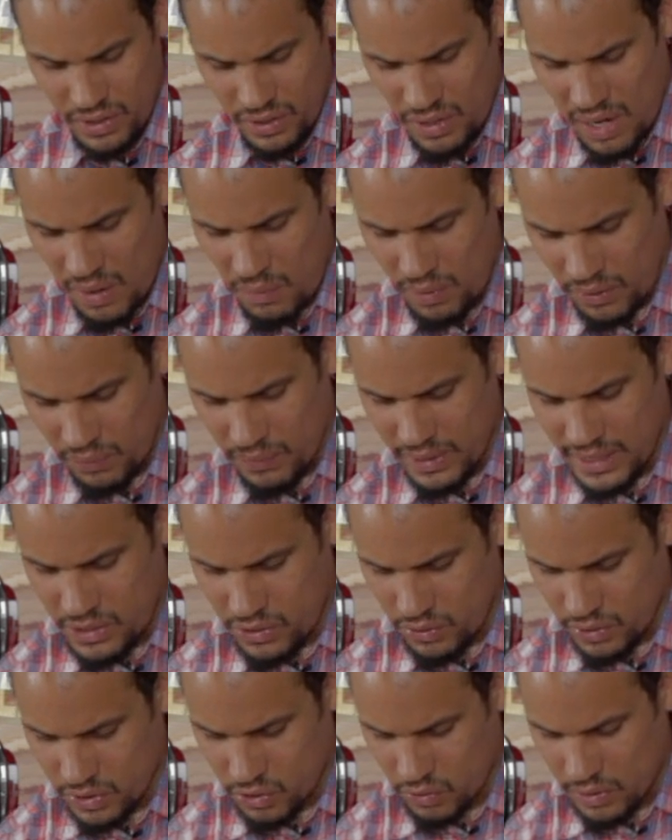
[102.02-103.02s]
You know, I want to read
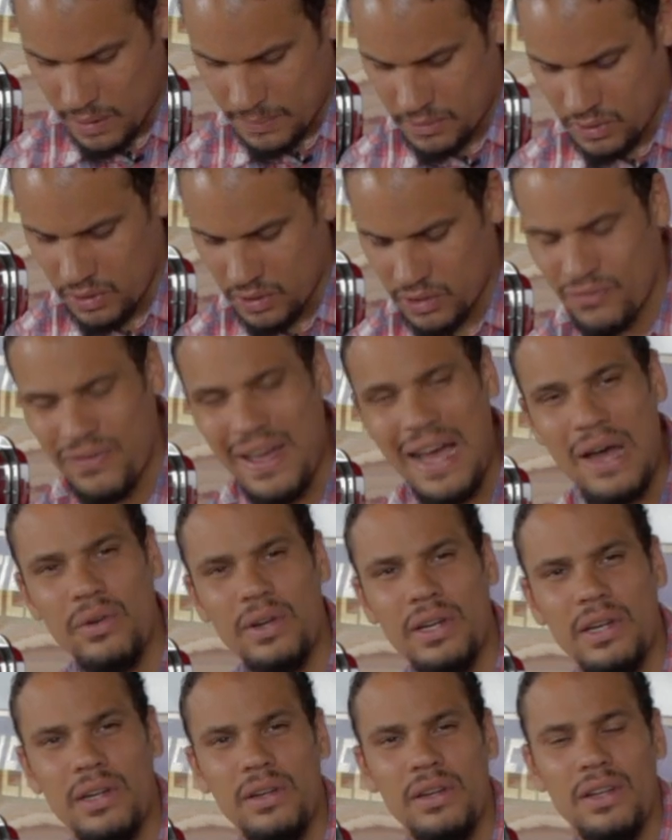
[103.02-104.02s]
you a scripture. It's
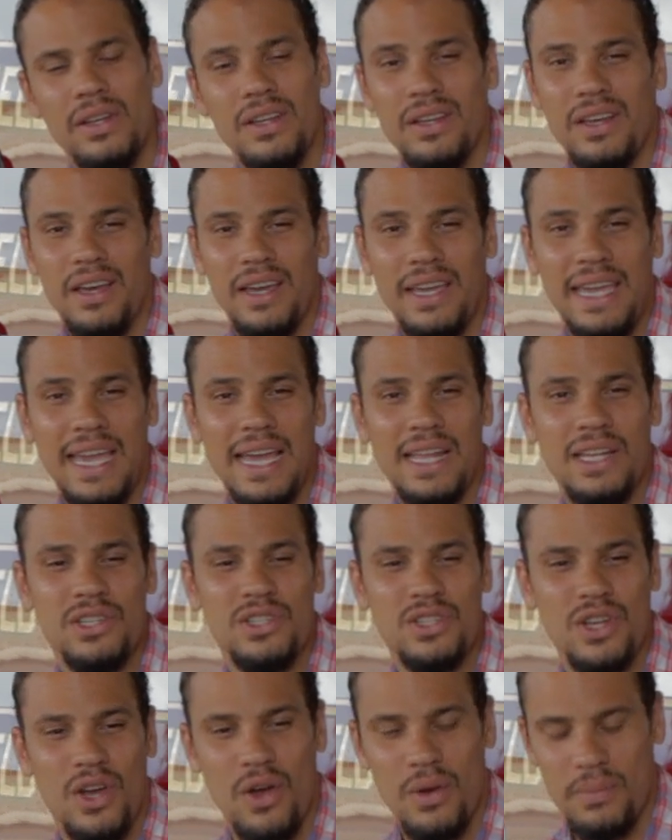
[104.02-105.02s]
found in, again,
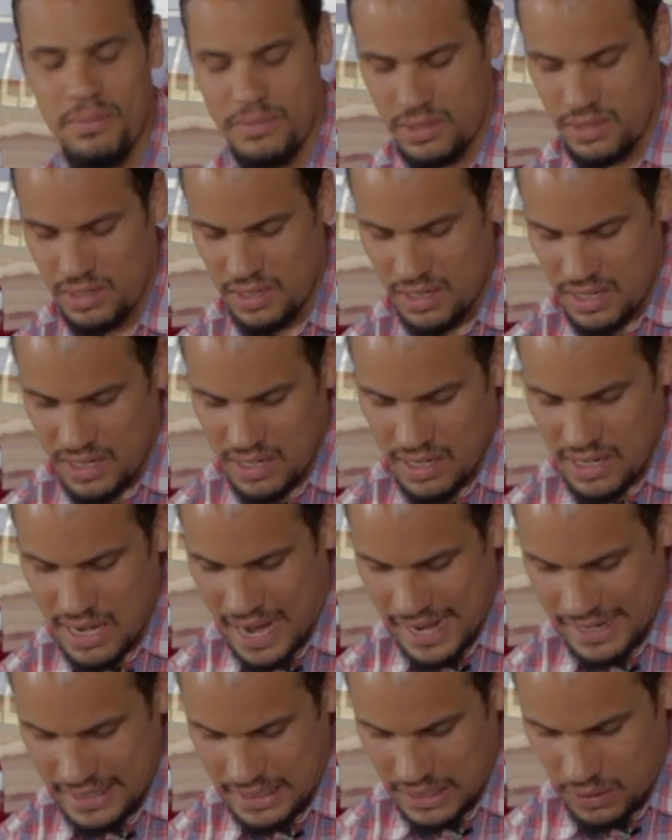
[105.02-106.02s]
Psalms
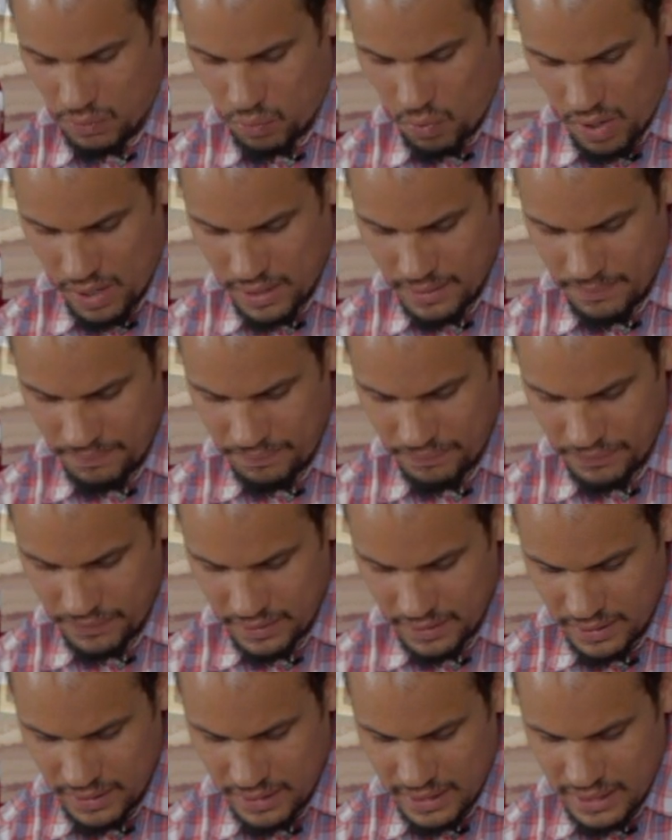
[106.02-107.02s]
91,
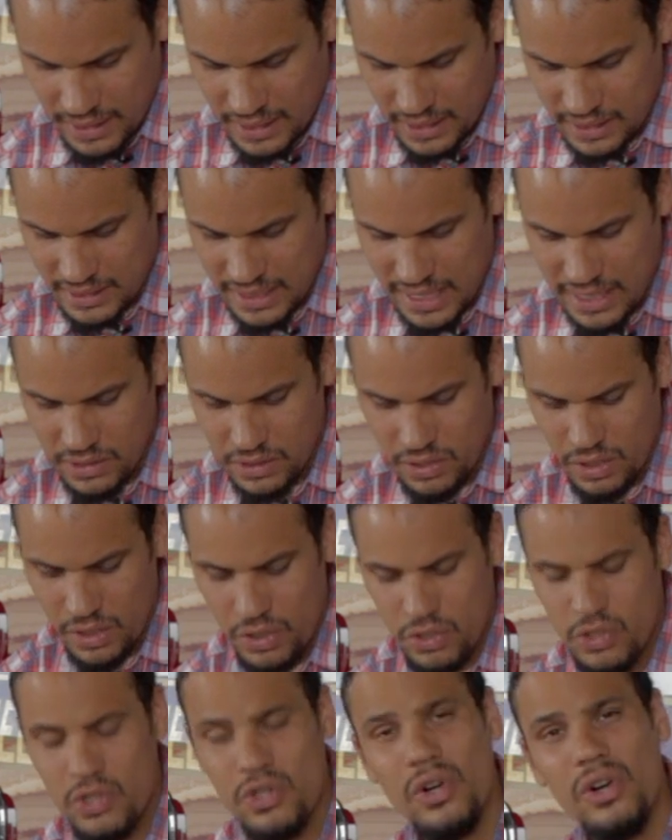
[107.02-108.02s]
and it says,
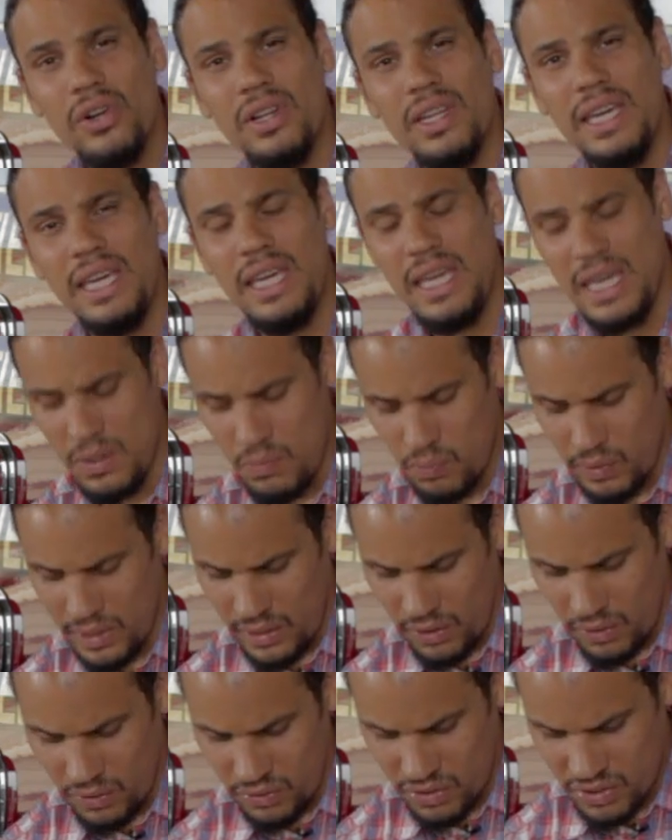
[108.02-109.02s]
"Surely he
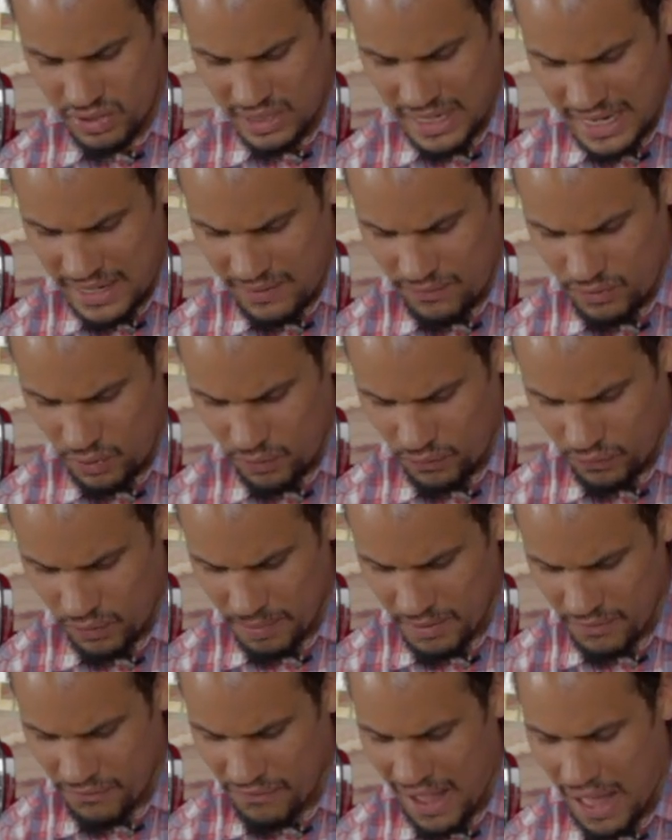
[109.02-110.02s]
will save you
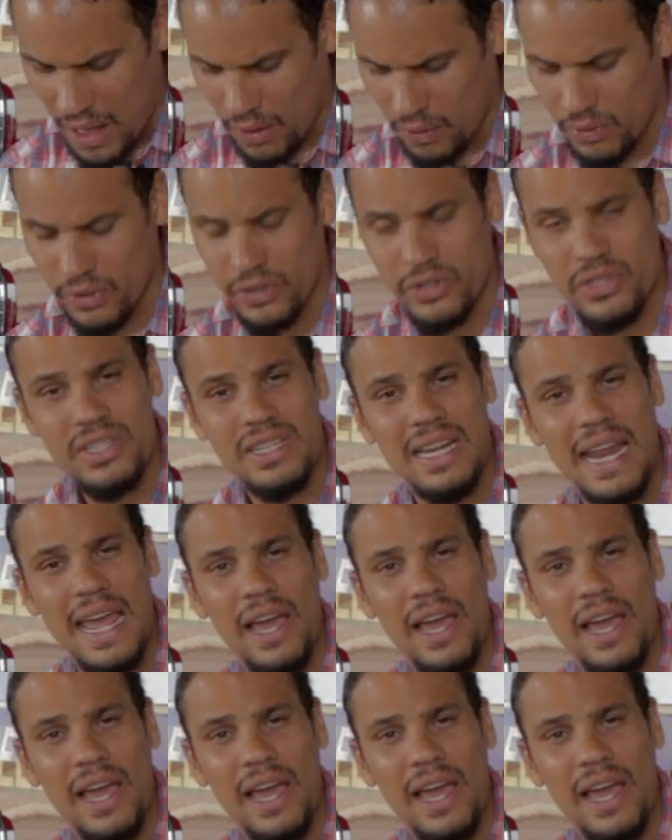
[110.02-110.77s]
from the fowler's